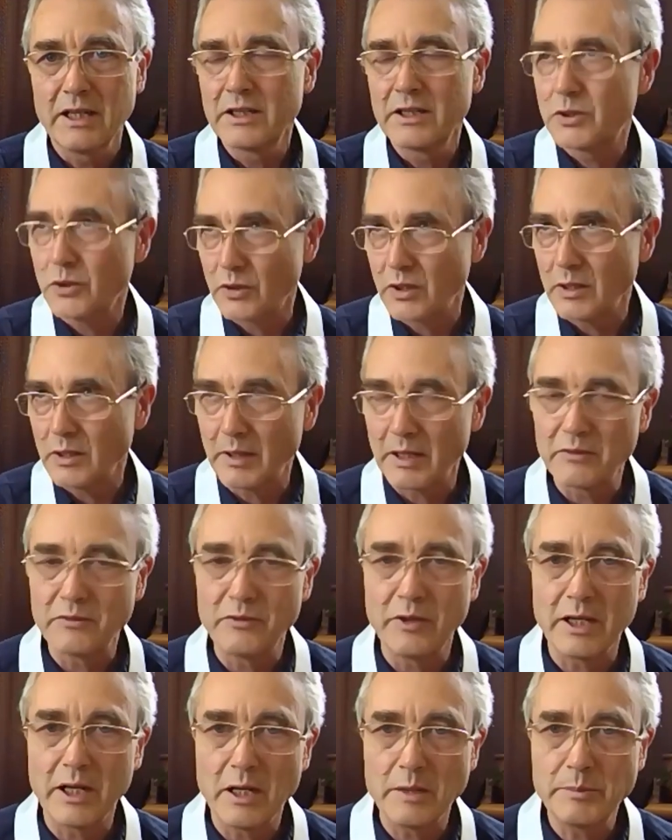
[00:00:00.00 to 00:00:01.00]
talking about
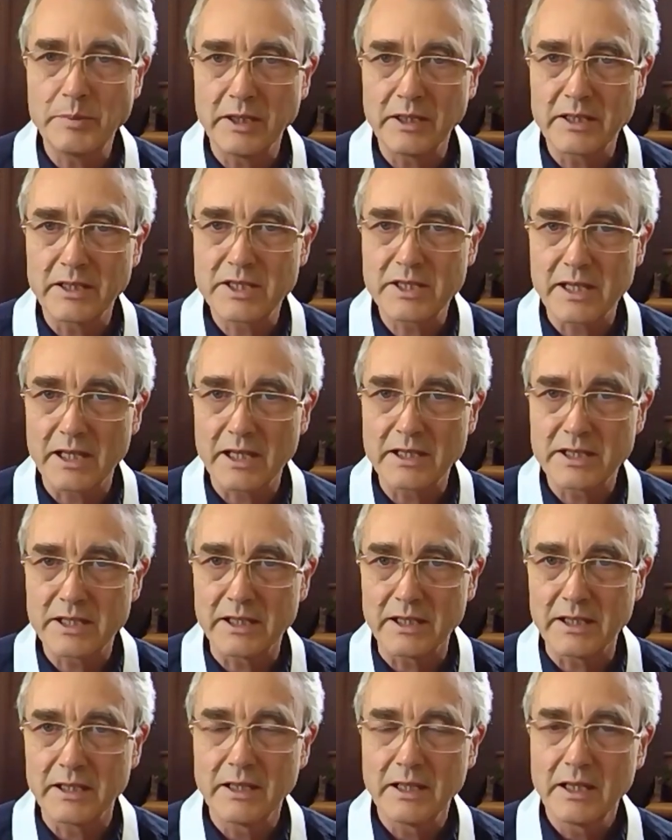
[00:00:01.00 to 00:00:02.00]
reopening the
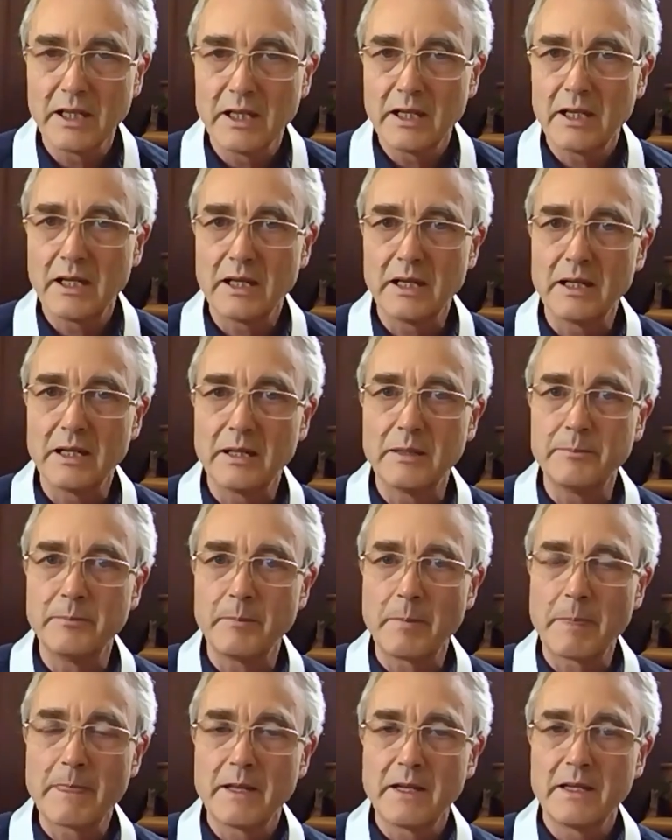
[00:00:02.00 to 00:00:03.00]
center. And